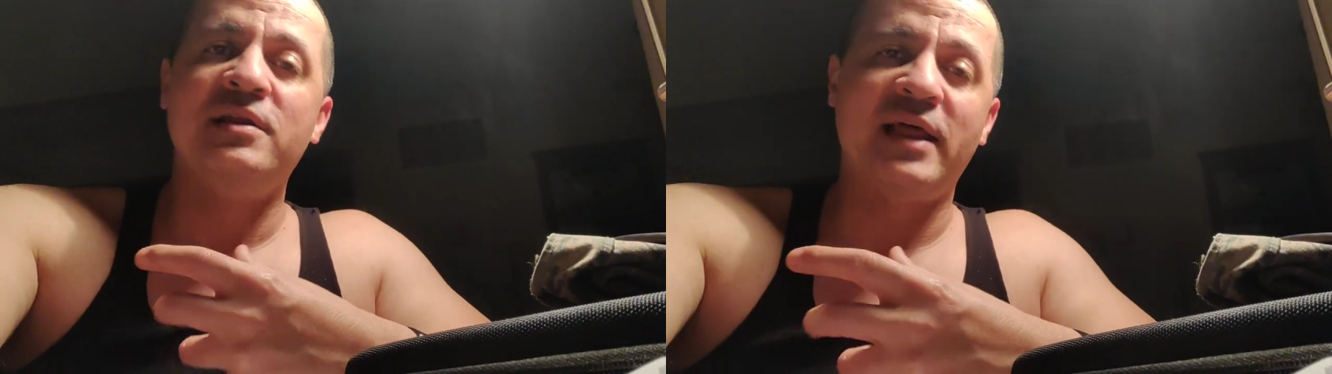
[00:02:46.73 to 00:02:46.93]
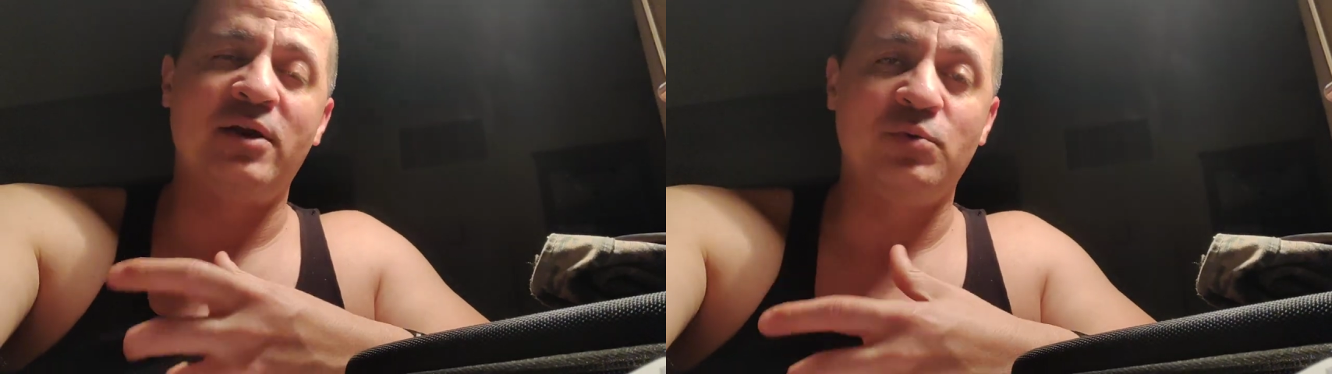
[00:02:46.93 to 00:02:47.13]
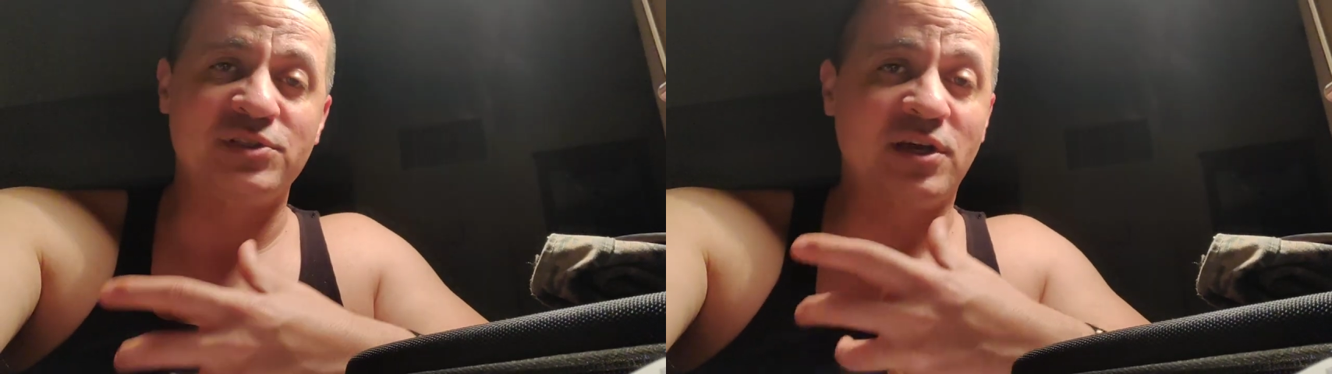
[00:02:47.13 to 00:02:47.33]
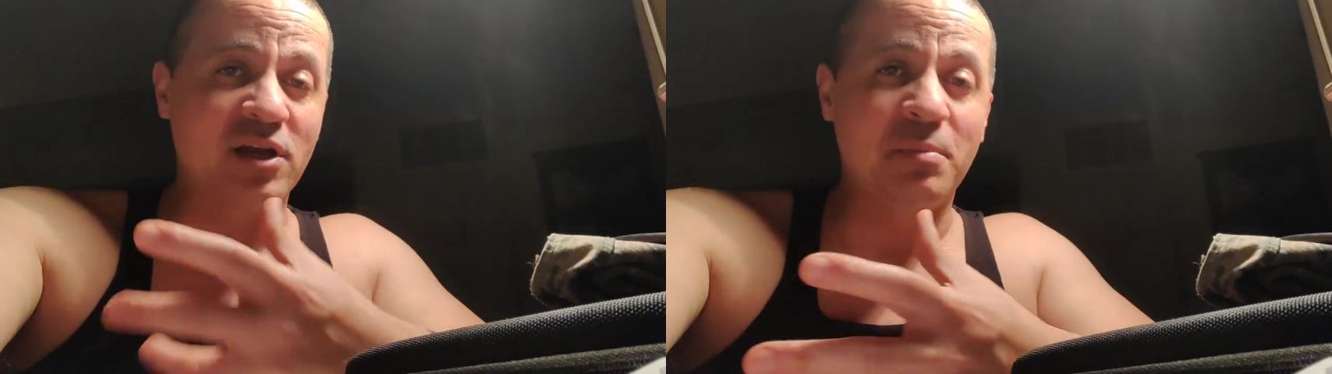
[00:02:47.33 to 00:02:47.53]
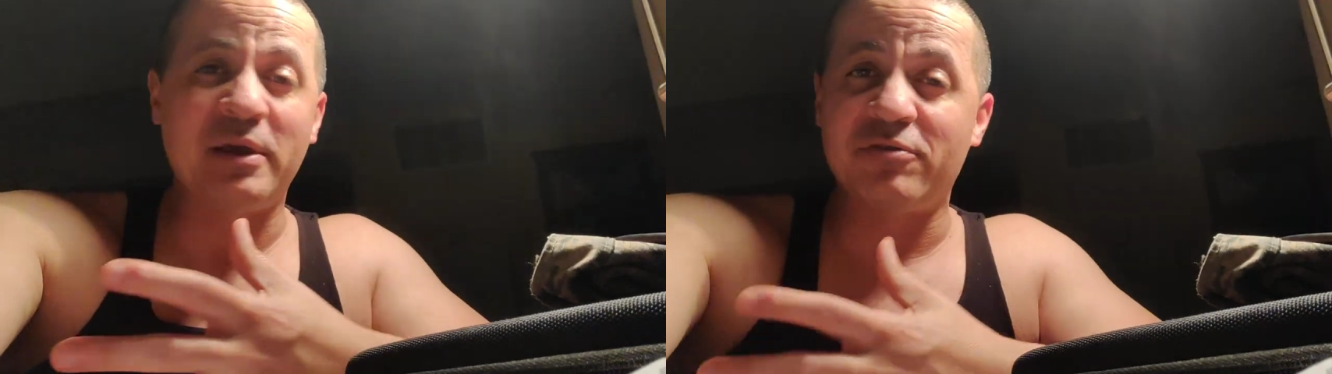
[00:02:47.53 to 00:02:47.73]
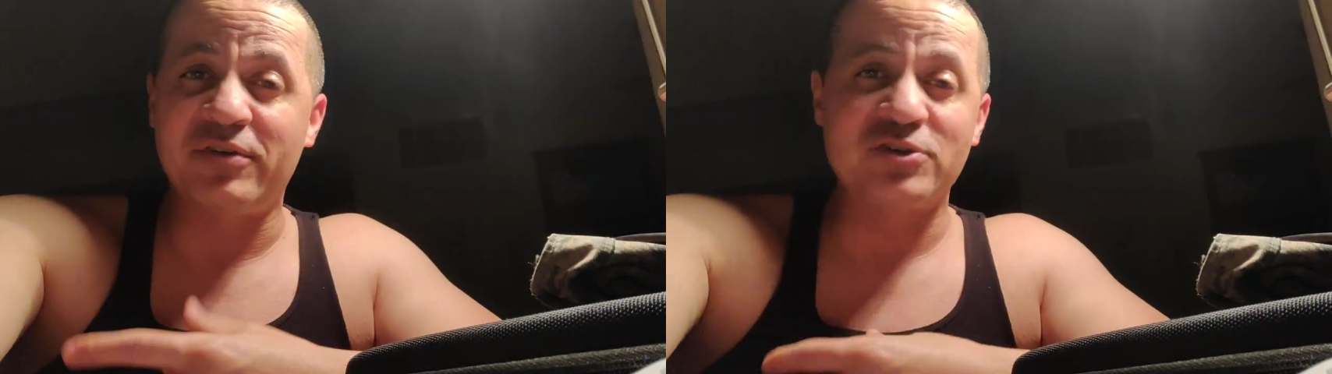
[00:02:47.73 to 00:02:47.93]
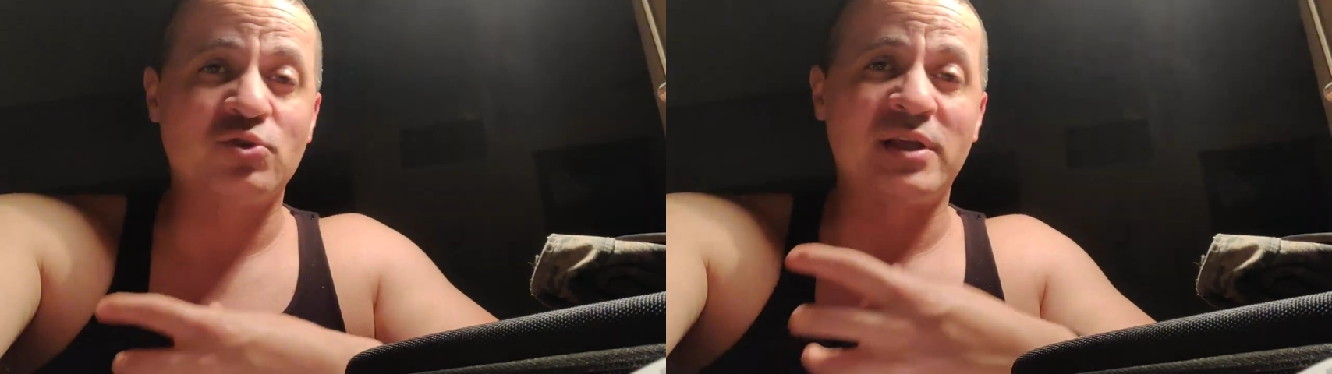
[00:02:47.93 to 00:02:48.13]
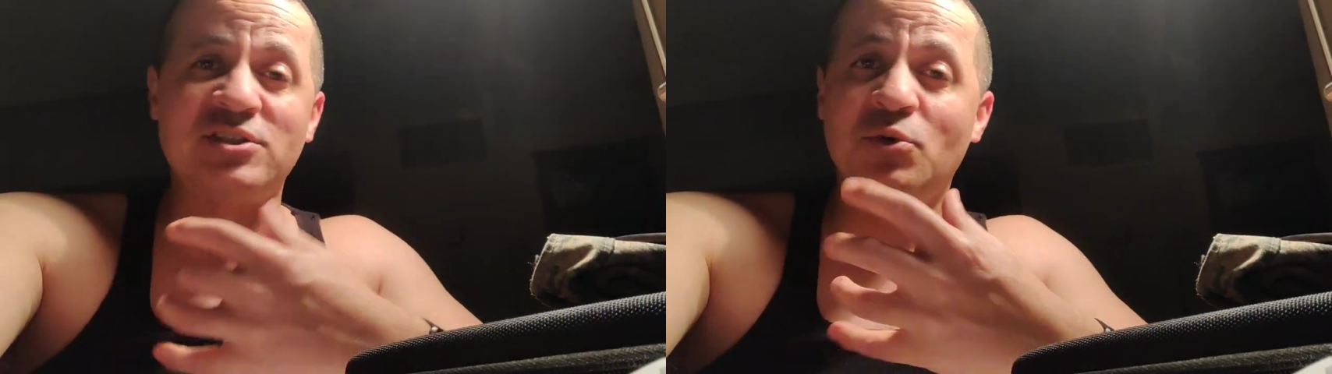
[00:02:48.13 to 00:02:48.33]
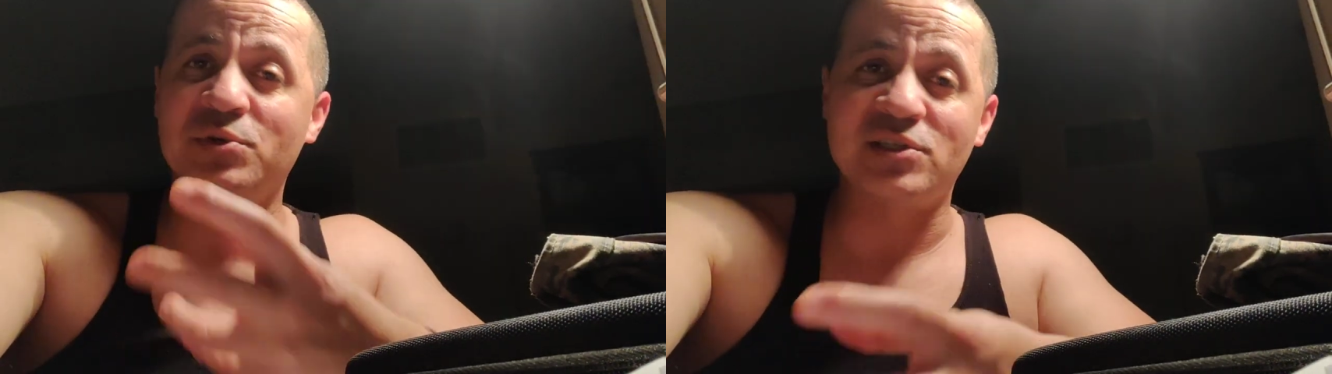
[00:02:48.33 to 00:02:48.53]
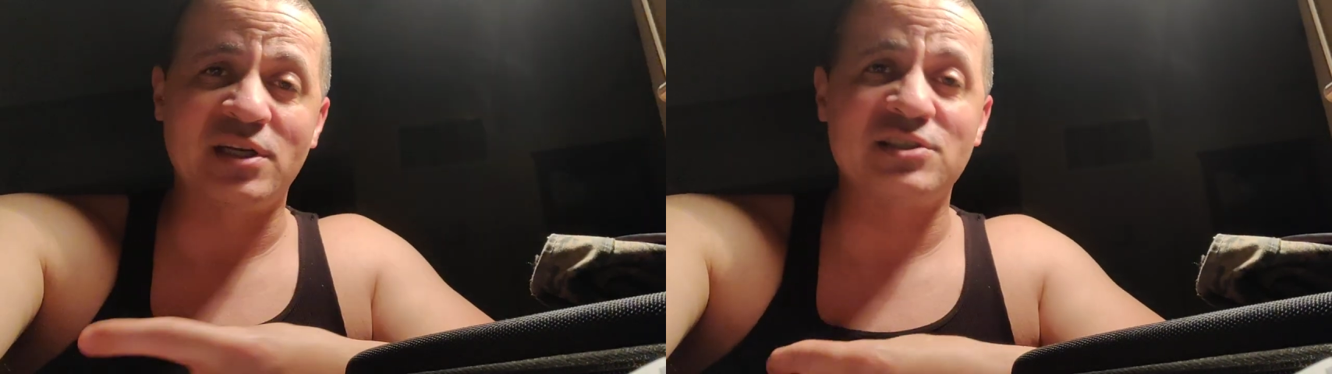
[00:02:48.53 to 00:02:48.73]
that it was going to be official, that she
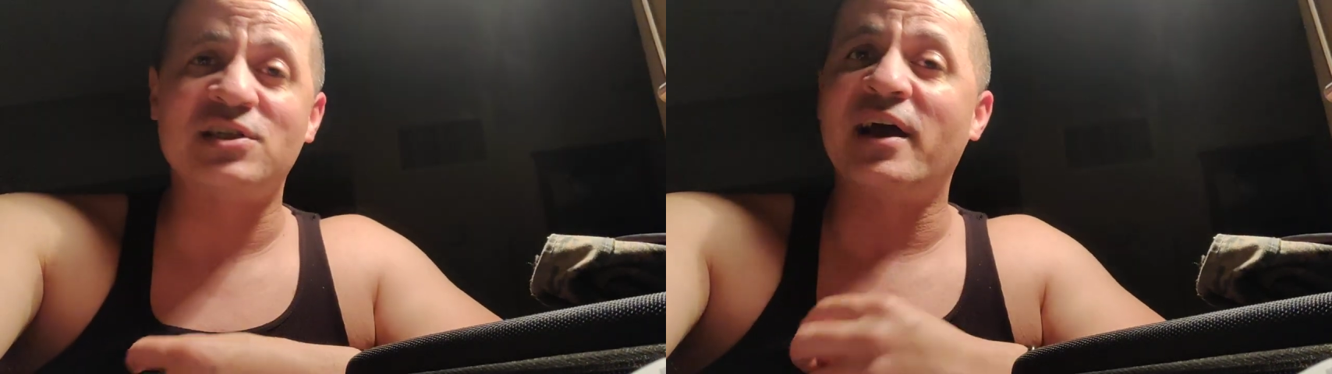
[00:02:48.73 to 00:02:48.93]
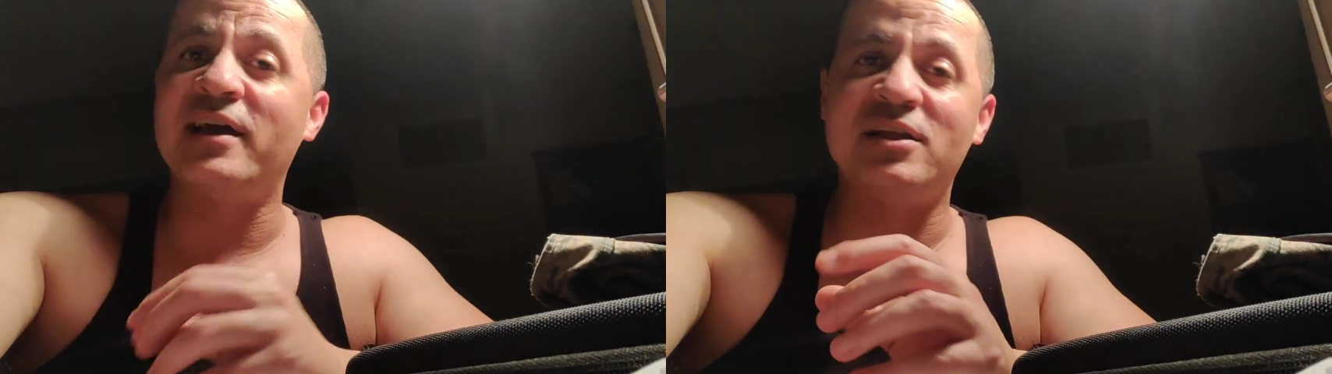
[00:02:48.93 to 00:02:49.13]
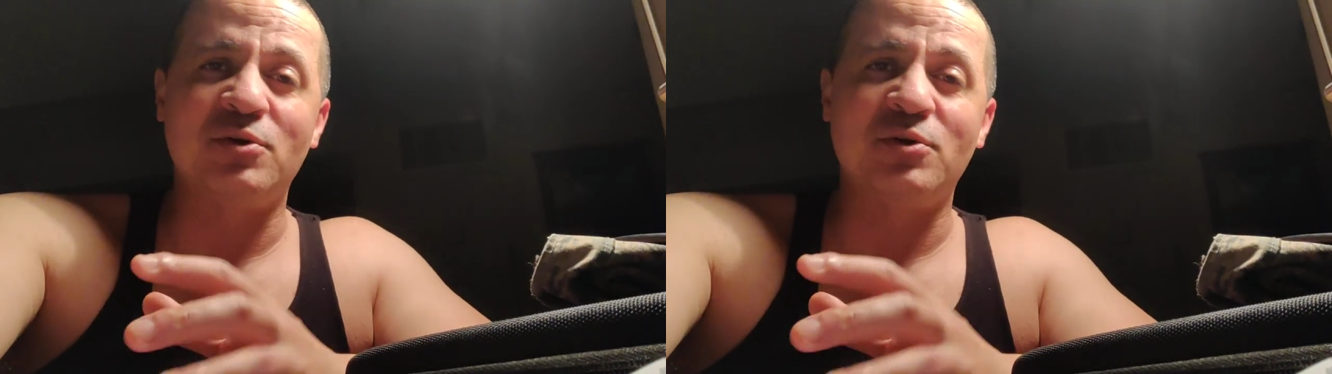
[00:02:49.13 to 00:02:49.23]
was going to sign.